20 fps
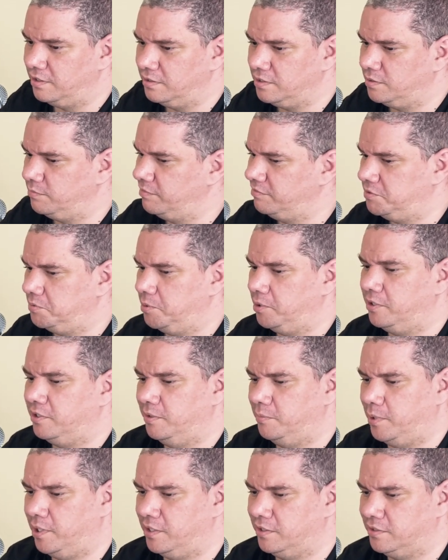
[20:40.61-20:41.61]
We've spoken
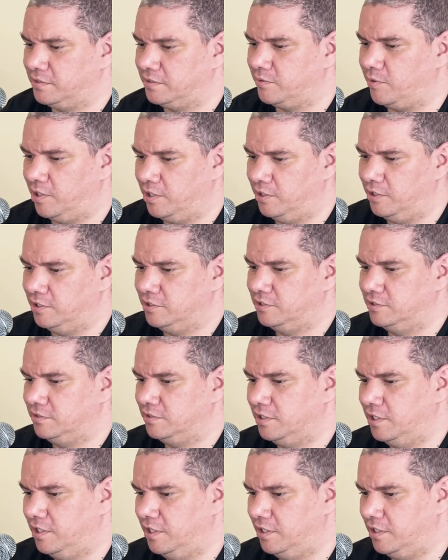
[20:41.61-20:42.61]
about it quite a lot,
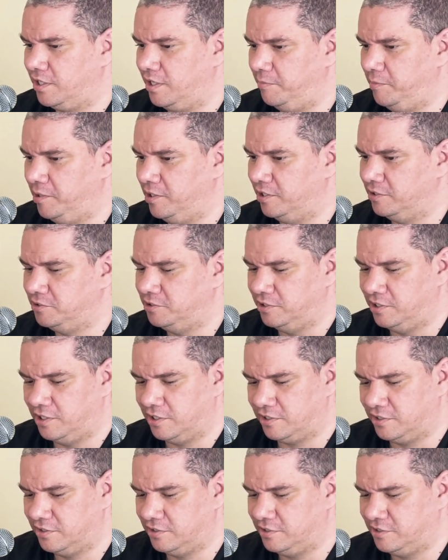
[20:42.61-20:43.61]
coming down to like
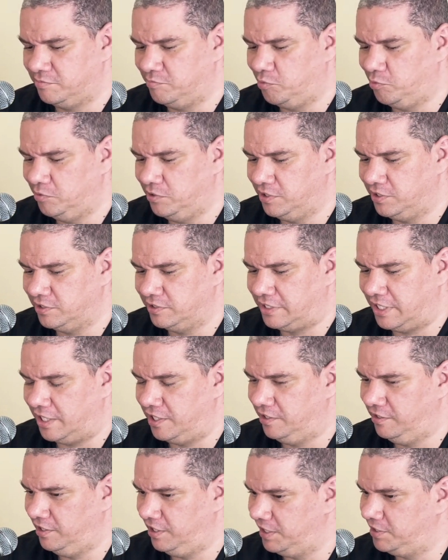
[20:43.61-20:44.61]
small little
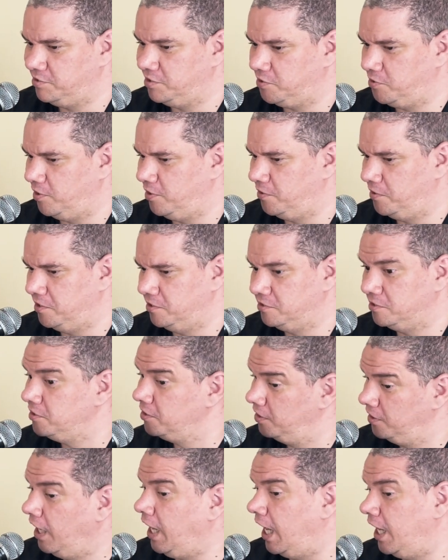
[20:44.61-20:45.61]
town electric runarounds.
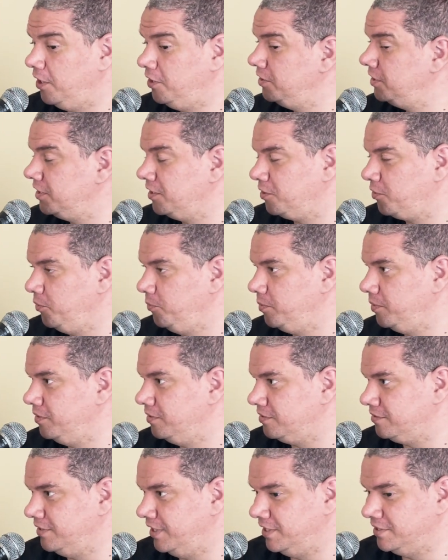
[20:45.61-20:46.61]
I don't think the
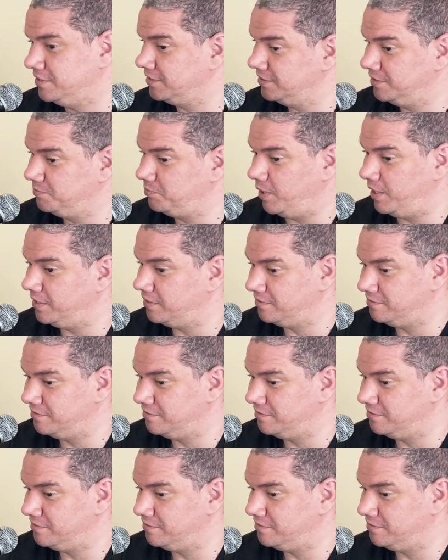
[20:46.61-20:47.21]
Cooper S is bad.